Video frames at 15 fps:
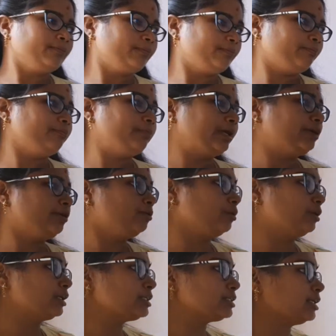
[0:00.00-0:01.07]
make you to
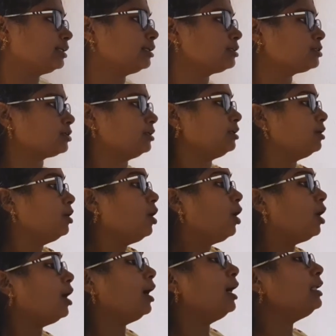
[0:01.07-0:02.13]
understand, that's all.
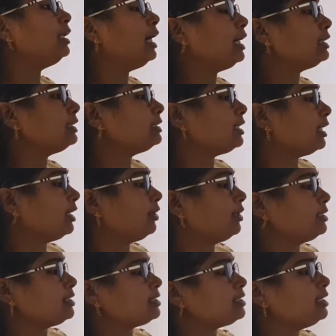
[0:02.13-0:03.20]
All the acids
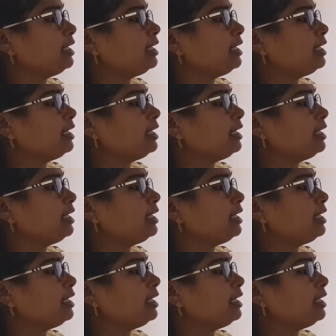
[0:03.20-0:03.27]
ionizes in